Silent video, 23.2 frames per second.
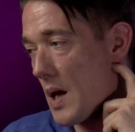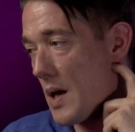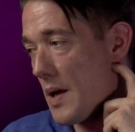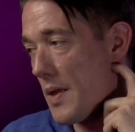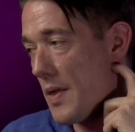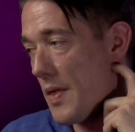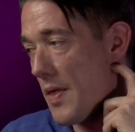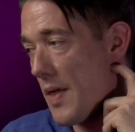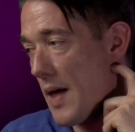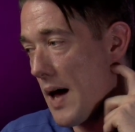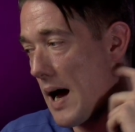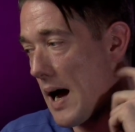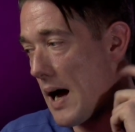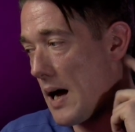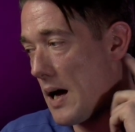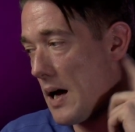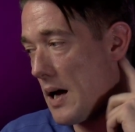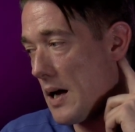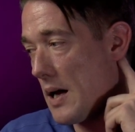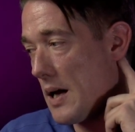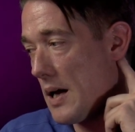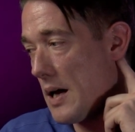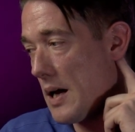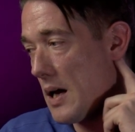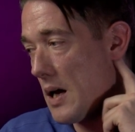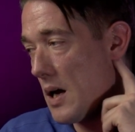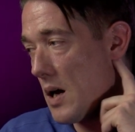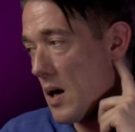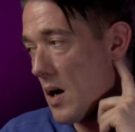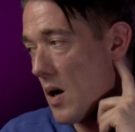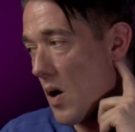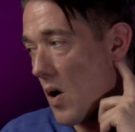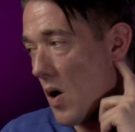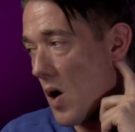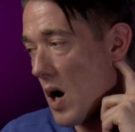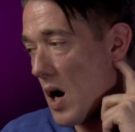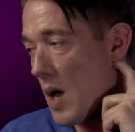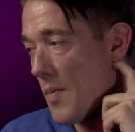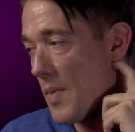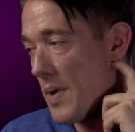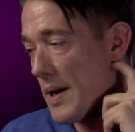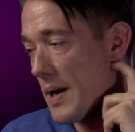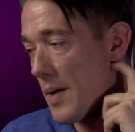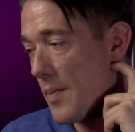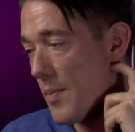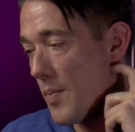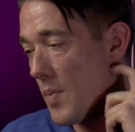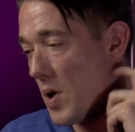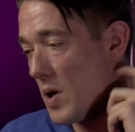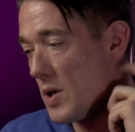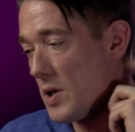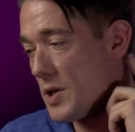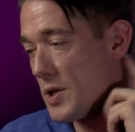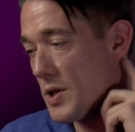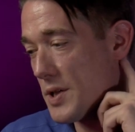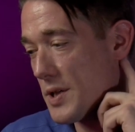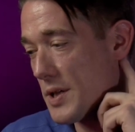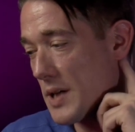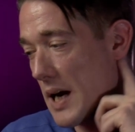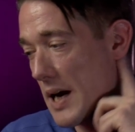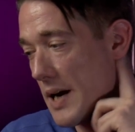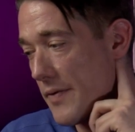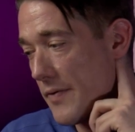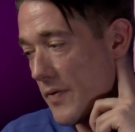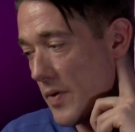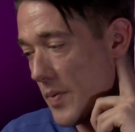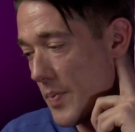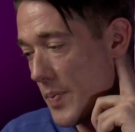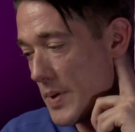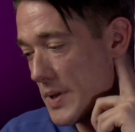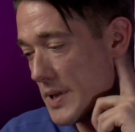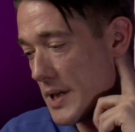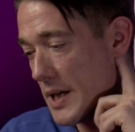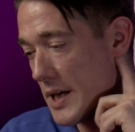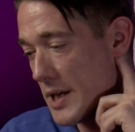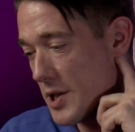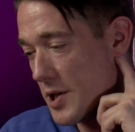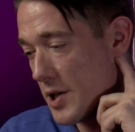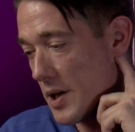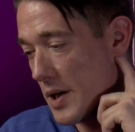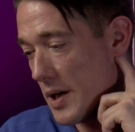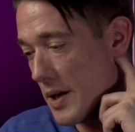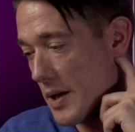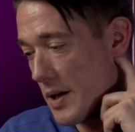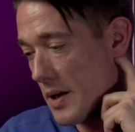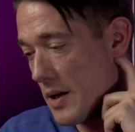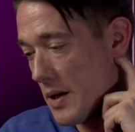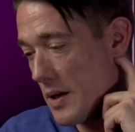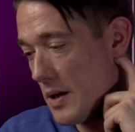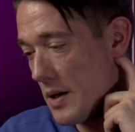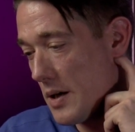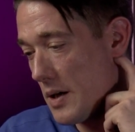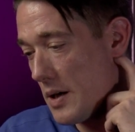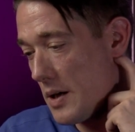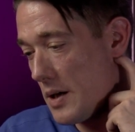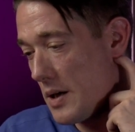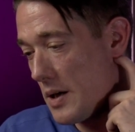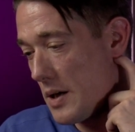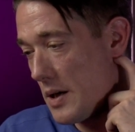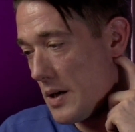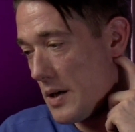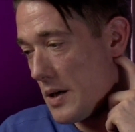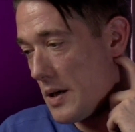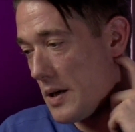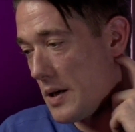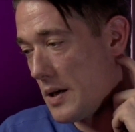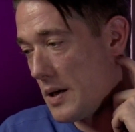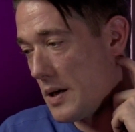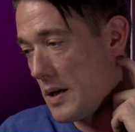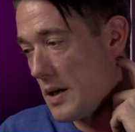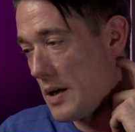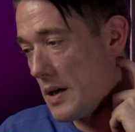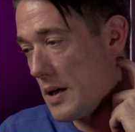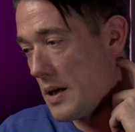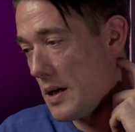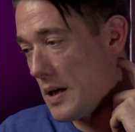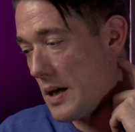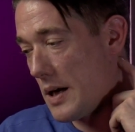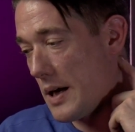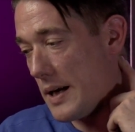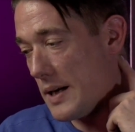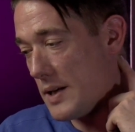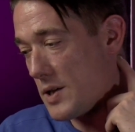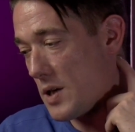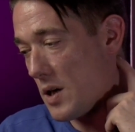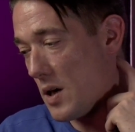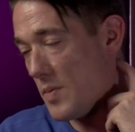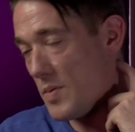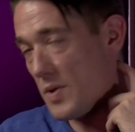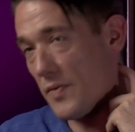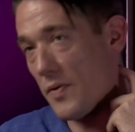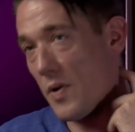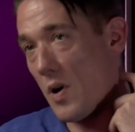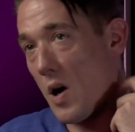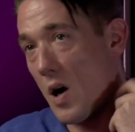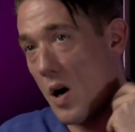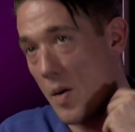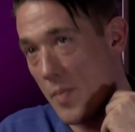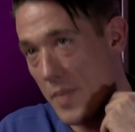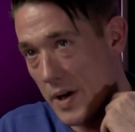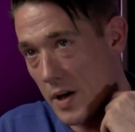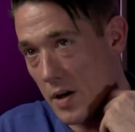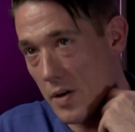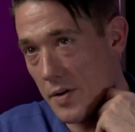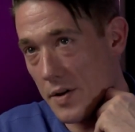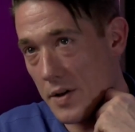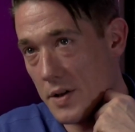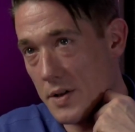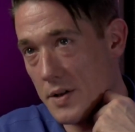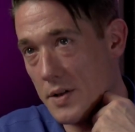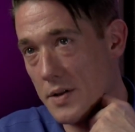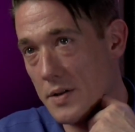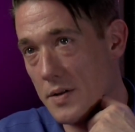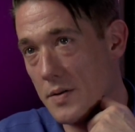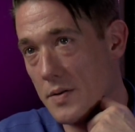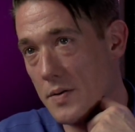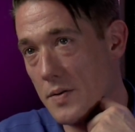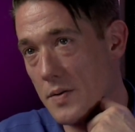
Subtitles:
that I am in a much safer position in terms of harming others